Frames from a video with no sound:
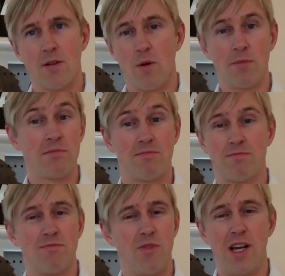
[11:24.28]
Well,
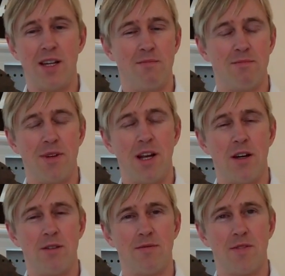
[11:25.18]
I'm really,
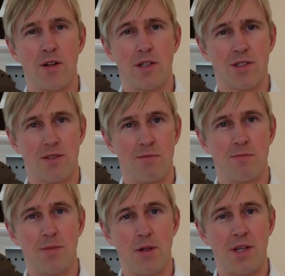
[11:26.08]
focused
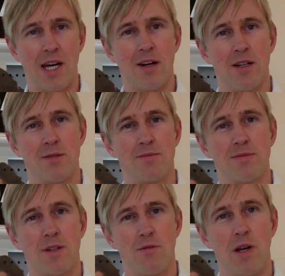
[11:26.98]
on building
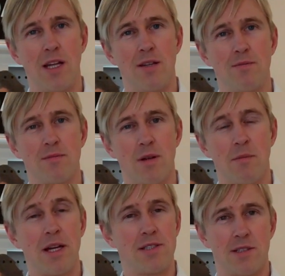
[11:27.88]
out a really
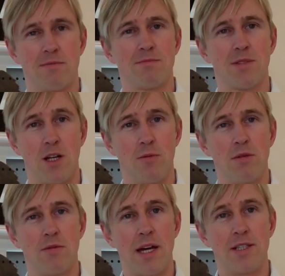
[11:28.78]
amazing
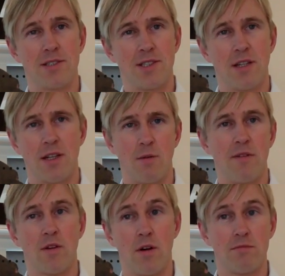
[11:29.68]
global agency. I think
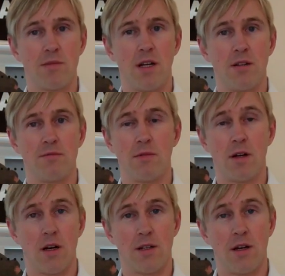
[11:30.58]
we've got,
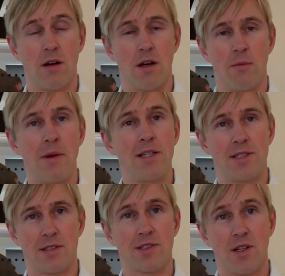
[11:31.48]
an
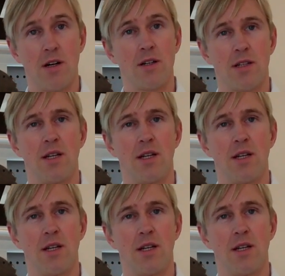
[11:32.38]
amazing start.